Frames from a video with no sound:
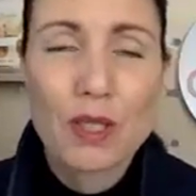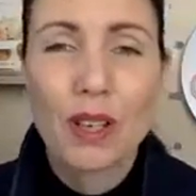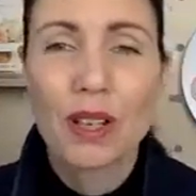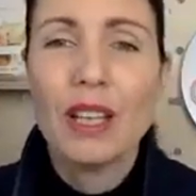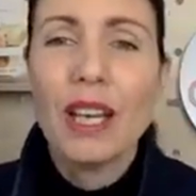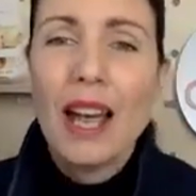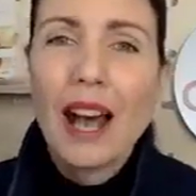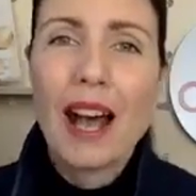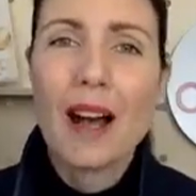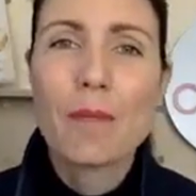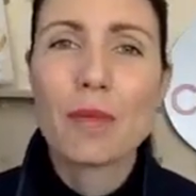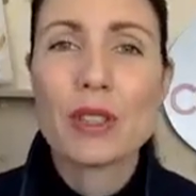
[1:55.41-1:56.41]
So
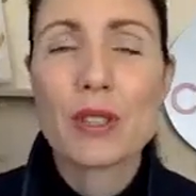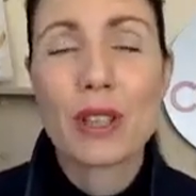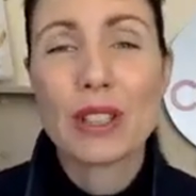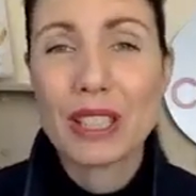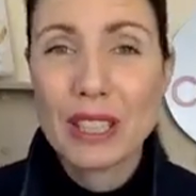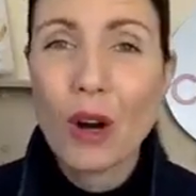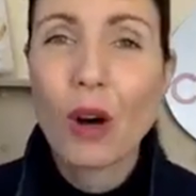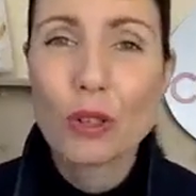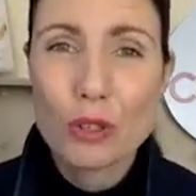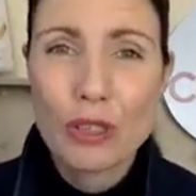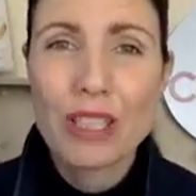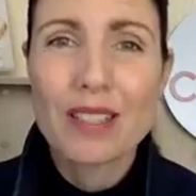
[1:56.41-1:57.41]
certainly
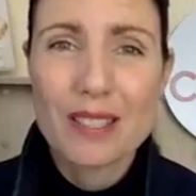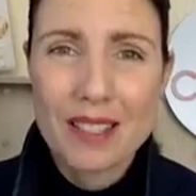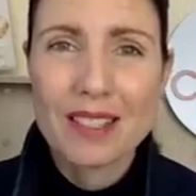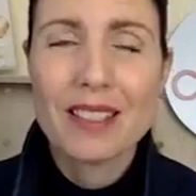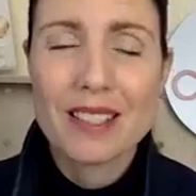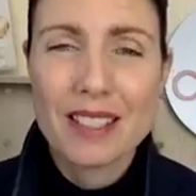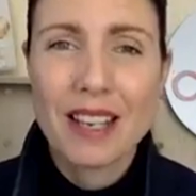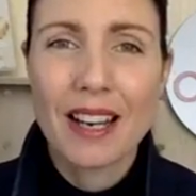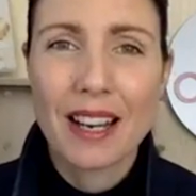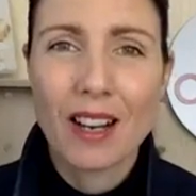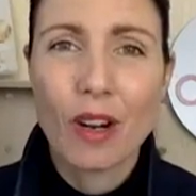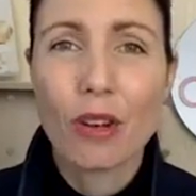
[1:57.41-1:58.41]
hot drinks and
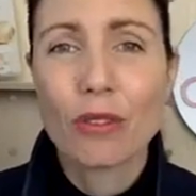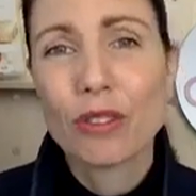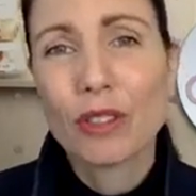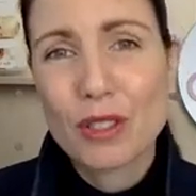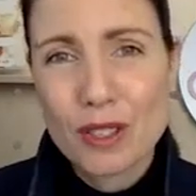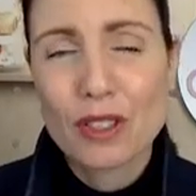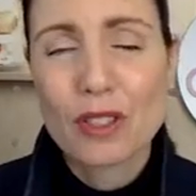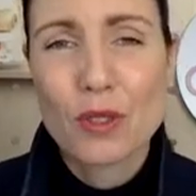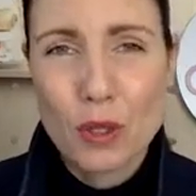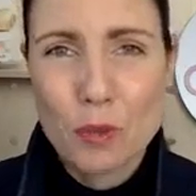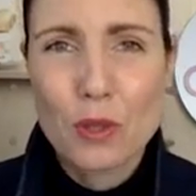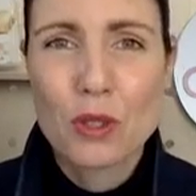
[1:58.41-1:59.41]
hot foods such as
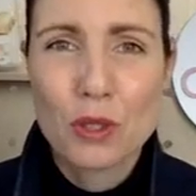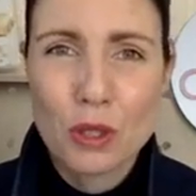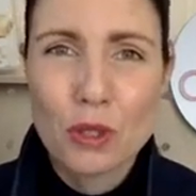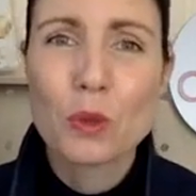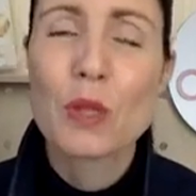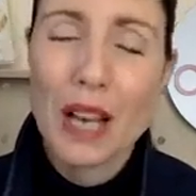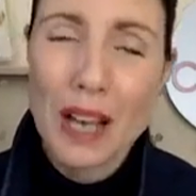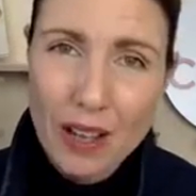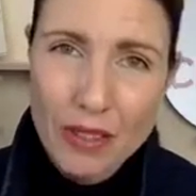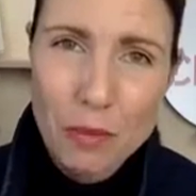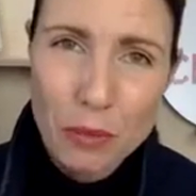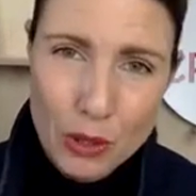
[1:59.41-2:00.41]
soups and noodles
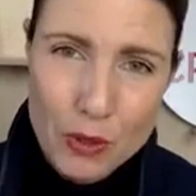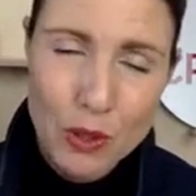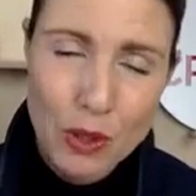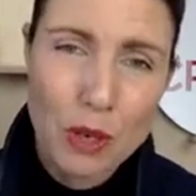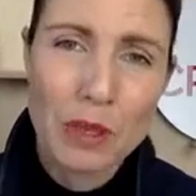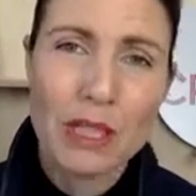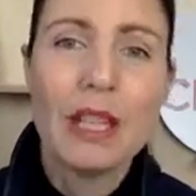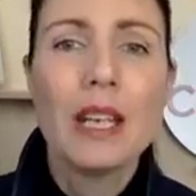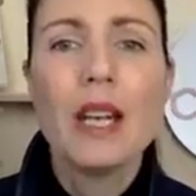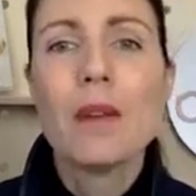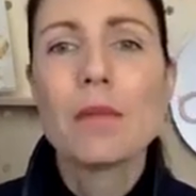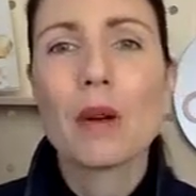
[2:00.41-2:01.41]
are the most common.
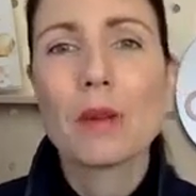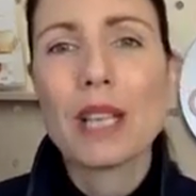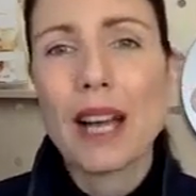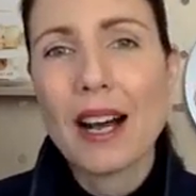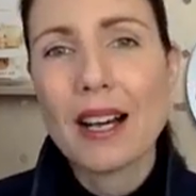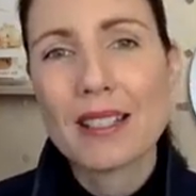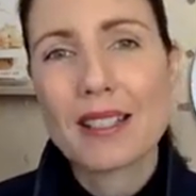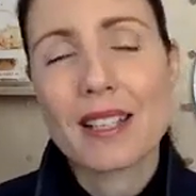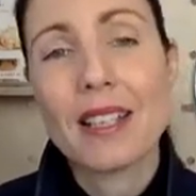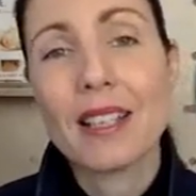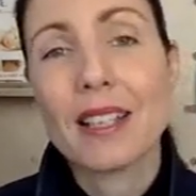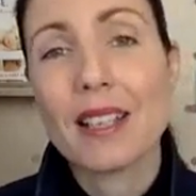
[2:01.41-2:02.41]
But we are
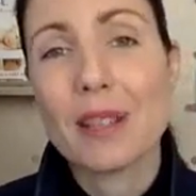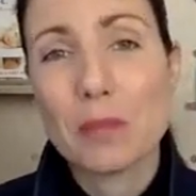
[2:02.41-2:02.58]
seeing a